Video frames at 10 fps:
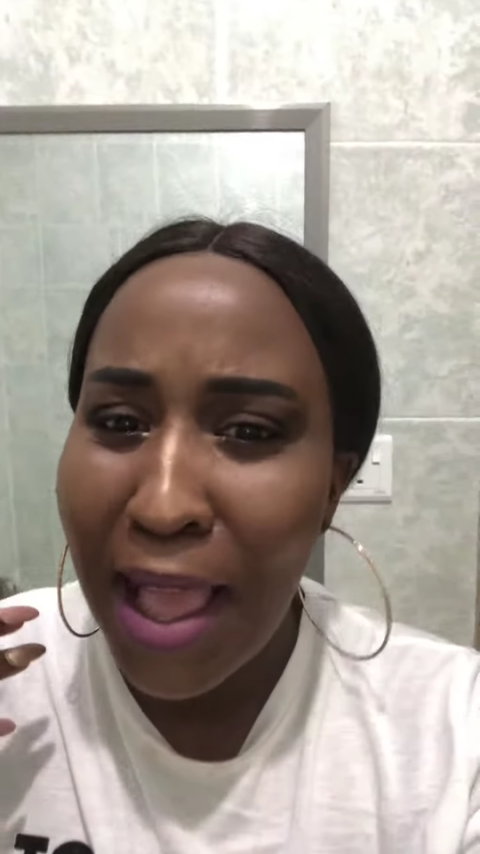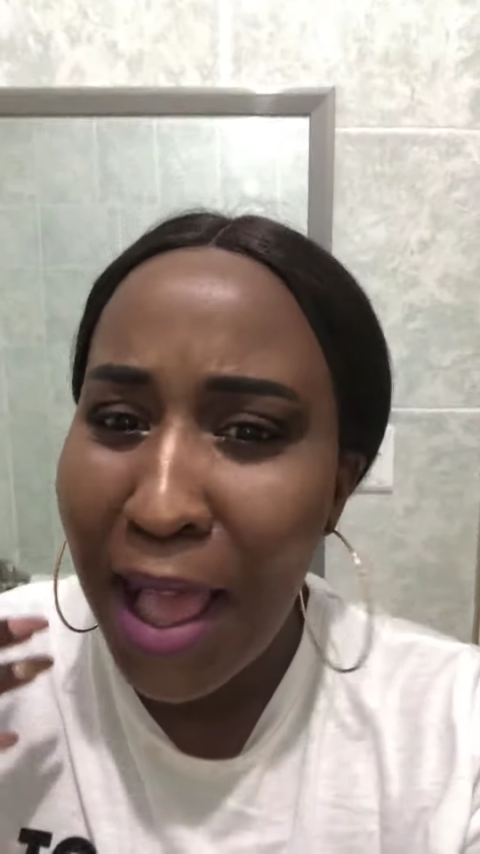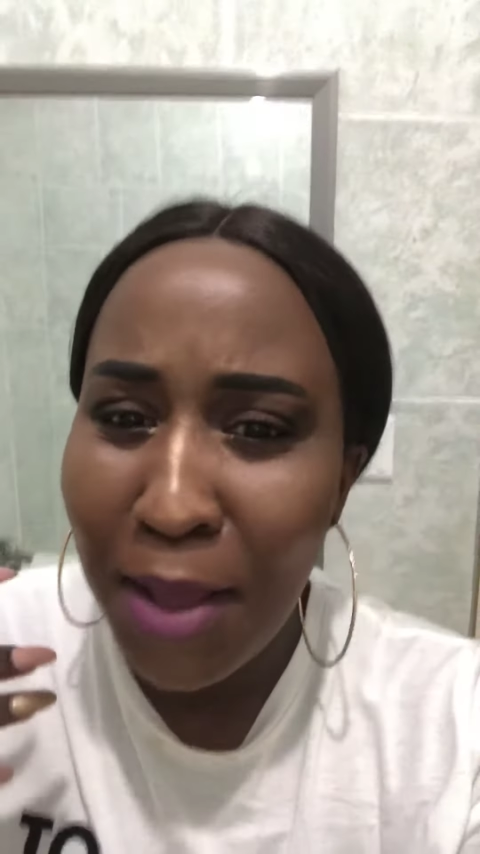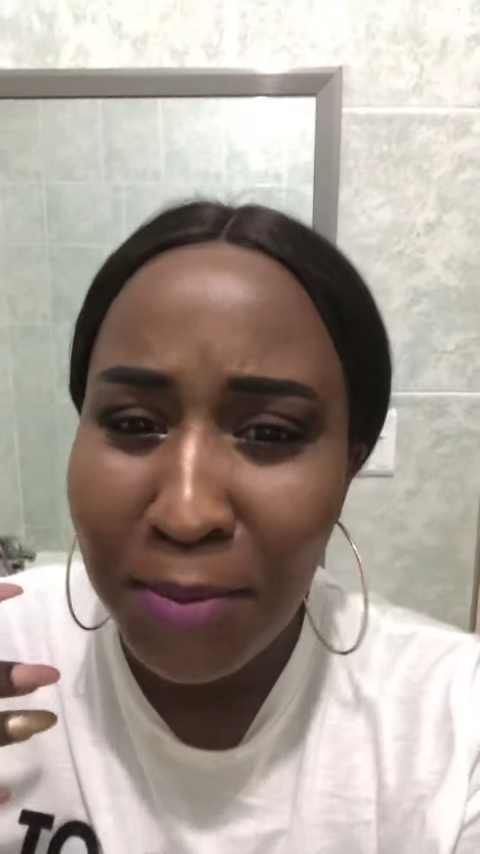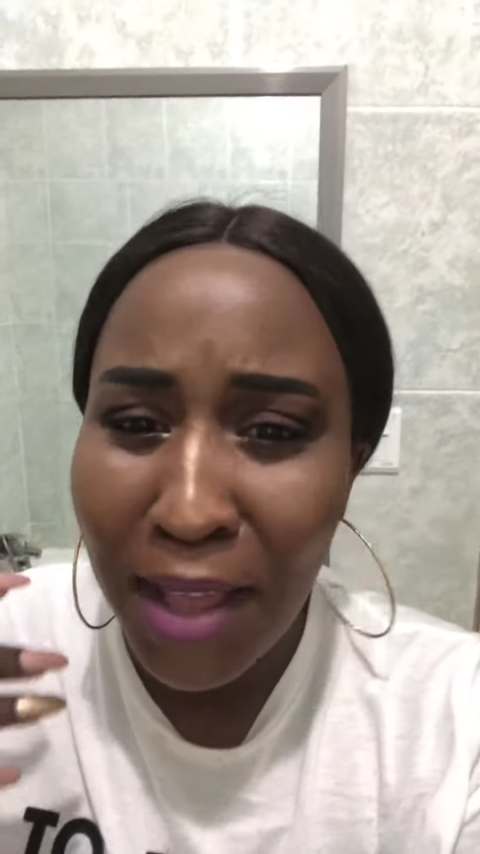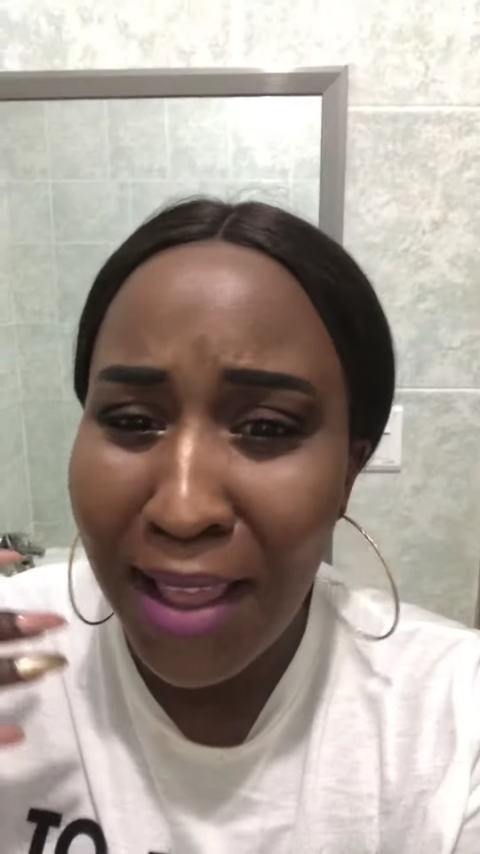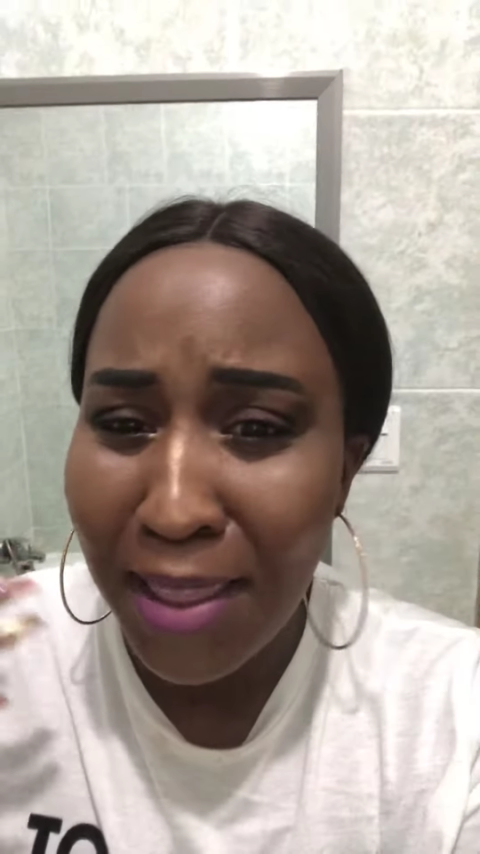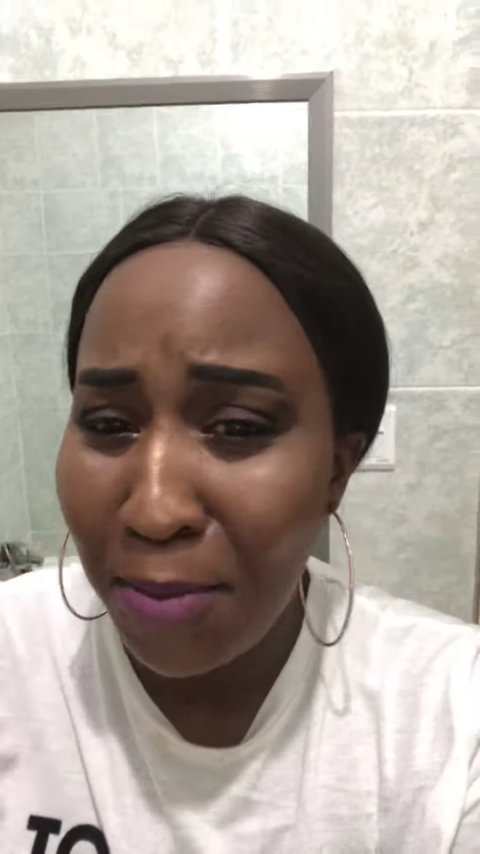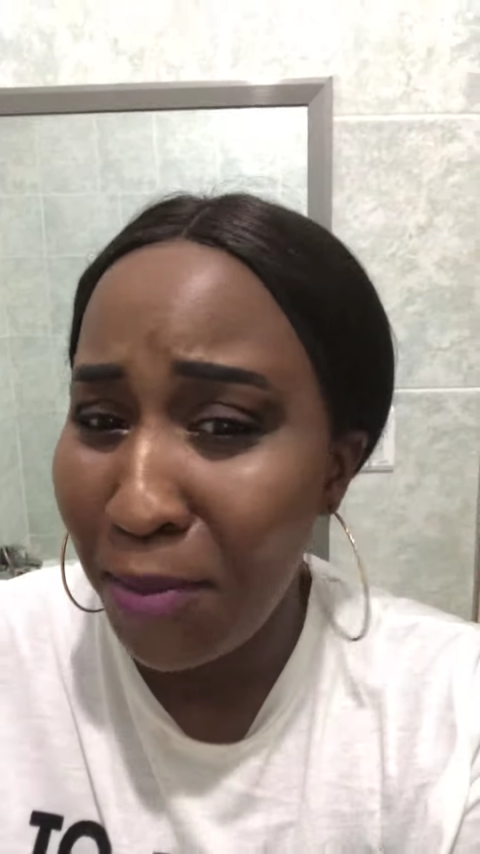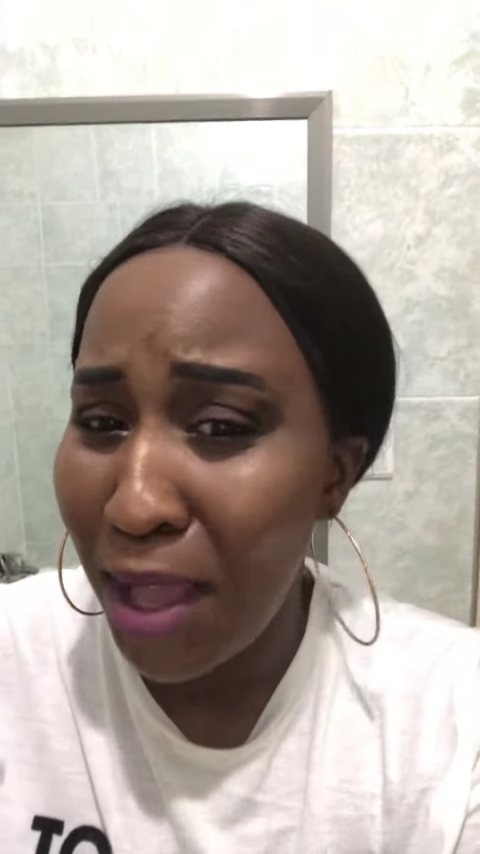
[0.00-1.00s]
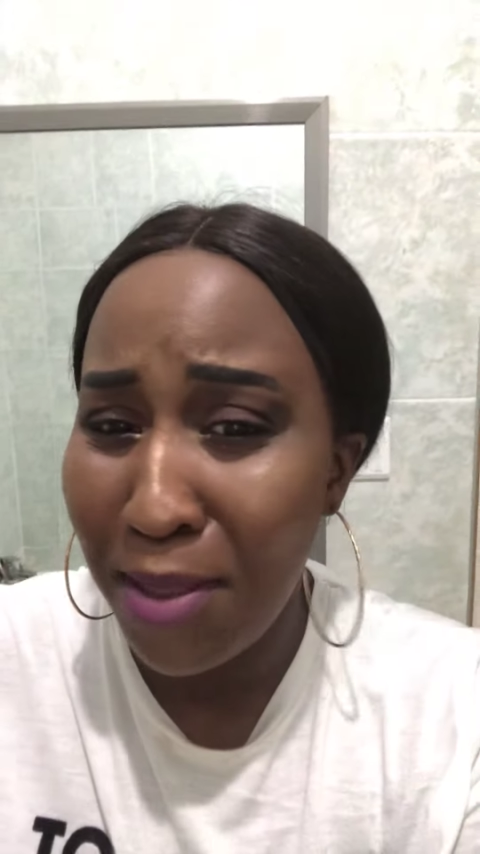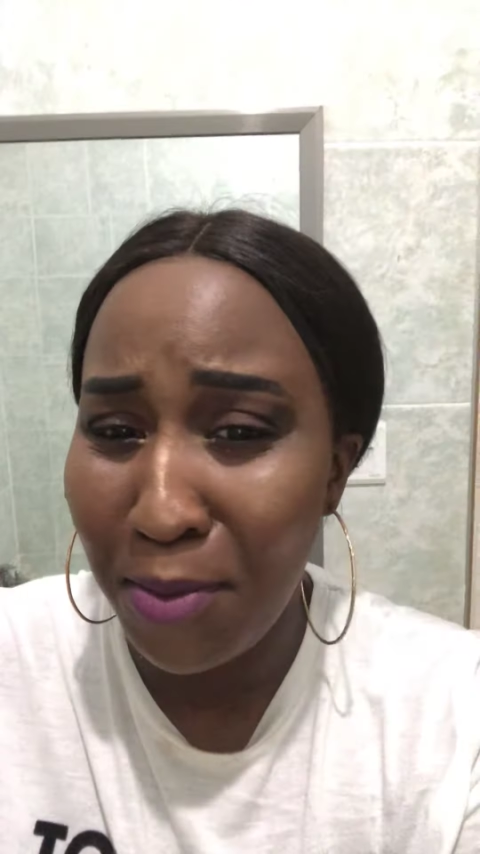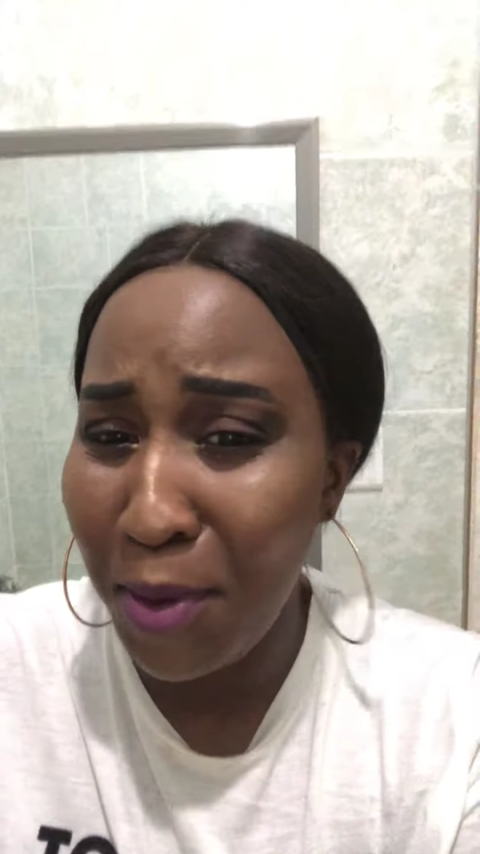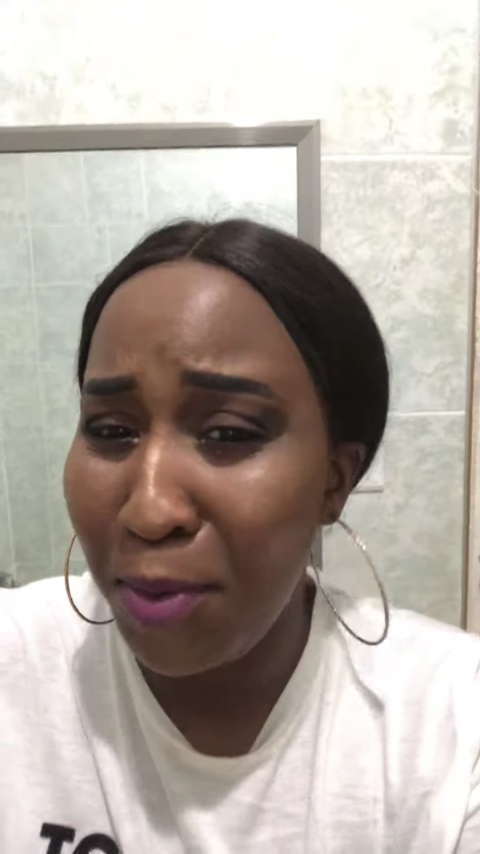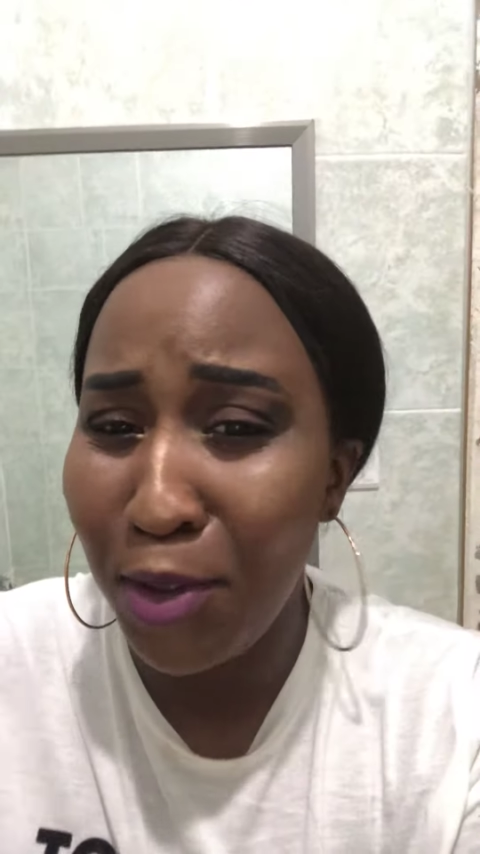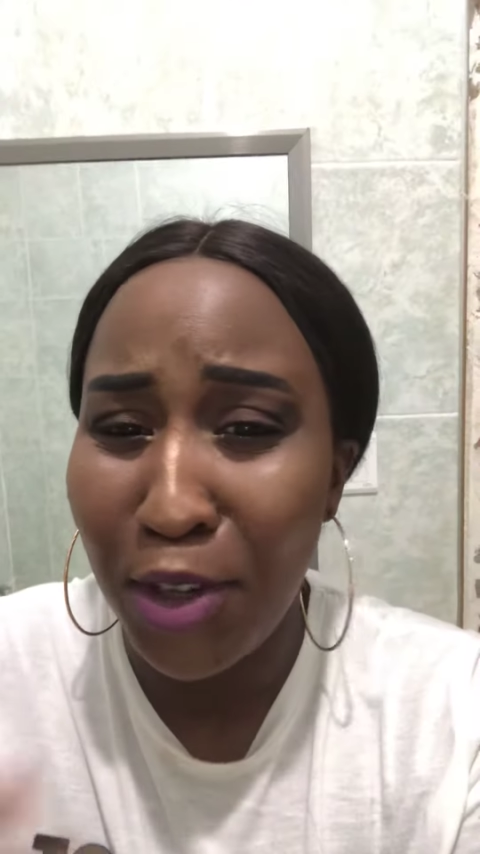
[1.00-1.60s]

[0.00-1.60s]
are the people